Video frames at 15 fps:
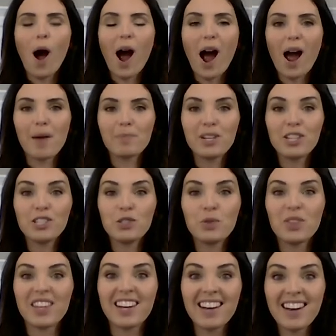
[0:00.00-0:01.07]
I'm going to do
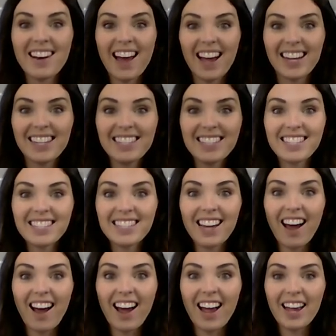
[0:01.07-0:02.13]
the night
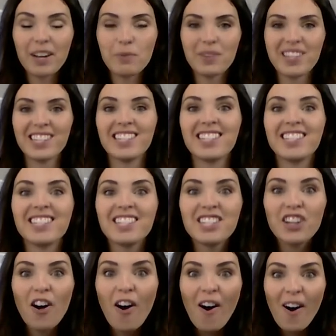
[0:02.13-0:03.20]
sky with
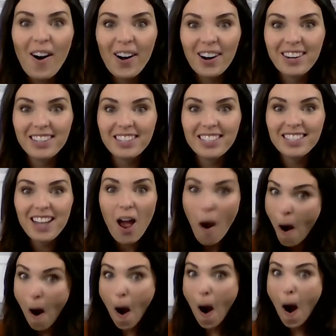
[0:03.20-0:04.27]
stars.
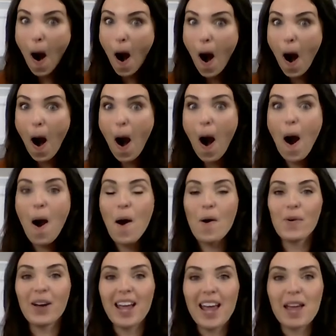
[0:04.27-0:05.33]

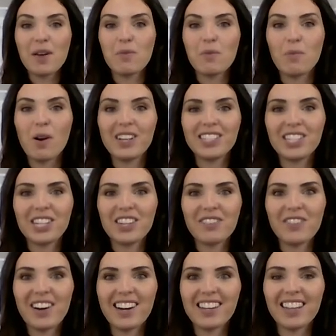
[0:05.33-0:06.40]
Okay, what's your
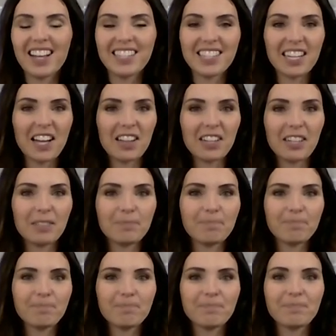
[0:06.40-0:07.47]
very last color?
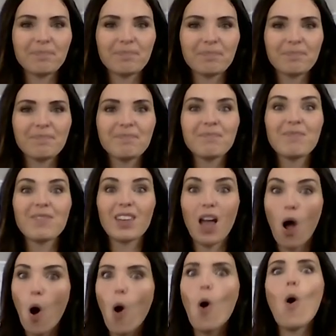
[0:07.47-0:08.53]

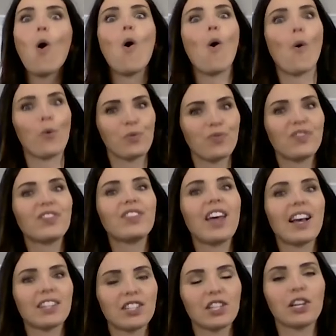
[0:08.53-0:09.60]
Oh,
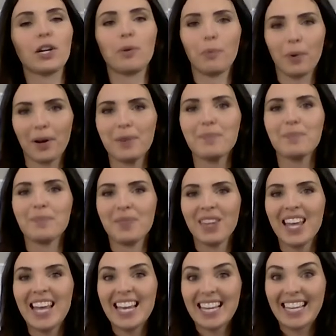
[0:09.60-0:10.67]
that's a good one.
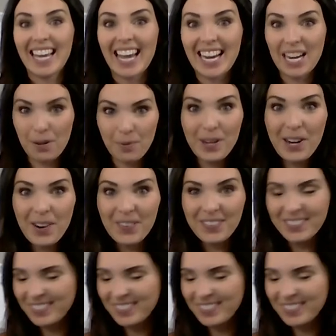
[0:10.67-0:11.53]
Okay, here we go.